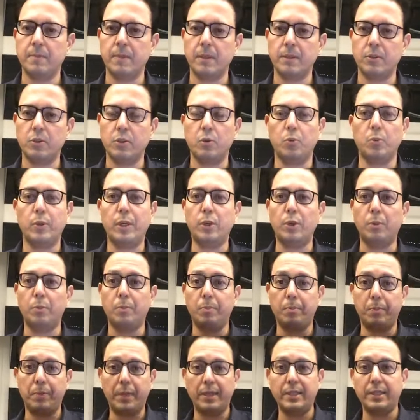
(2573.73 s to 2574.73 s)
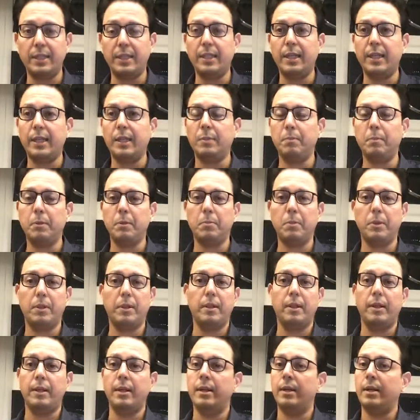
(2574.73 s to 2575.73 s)
So when you're praising the other people,
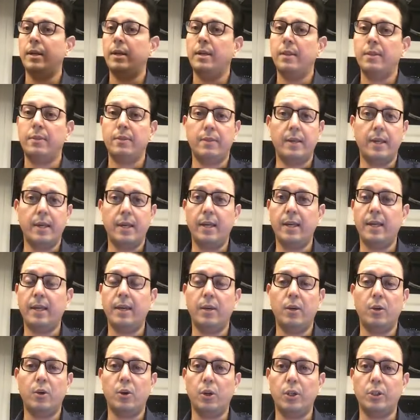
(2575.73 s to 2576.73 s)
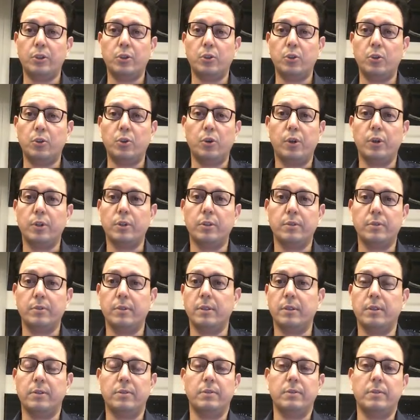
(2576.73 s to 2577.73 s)
they also
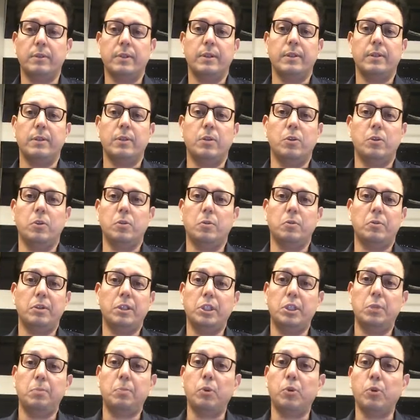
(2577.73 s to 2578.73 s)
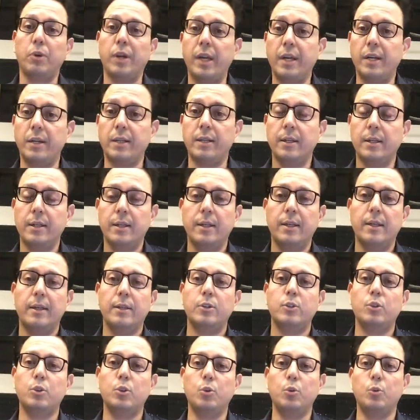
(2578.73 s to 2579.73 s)
uh, uh, you know, reciprocate
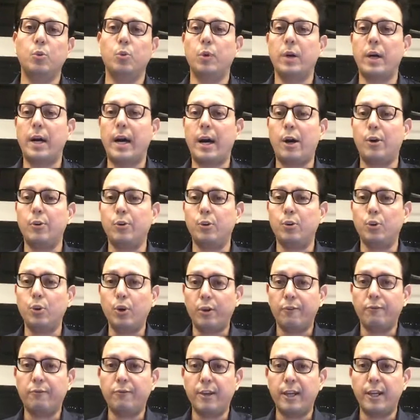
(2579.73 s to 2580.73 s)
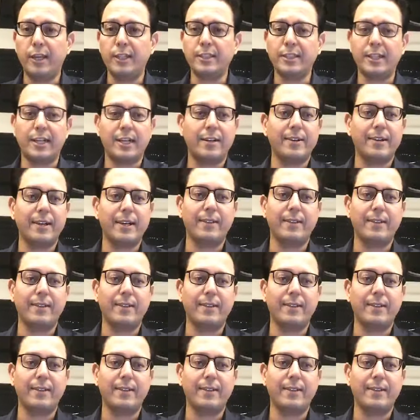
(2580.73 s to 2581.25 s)
to how your feelings are